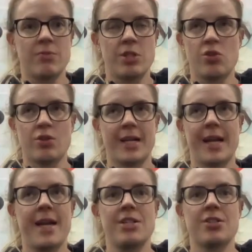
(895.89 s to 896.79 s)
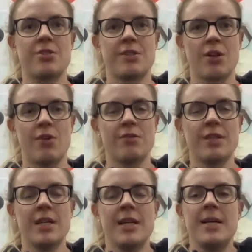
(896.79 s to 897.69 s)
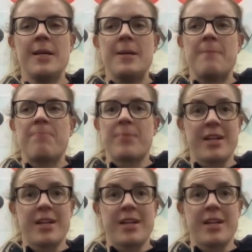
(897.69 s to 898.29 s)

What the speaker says: which took like ages to resolve.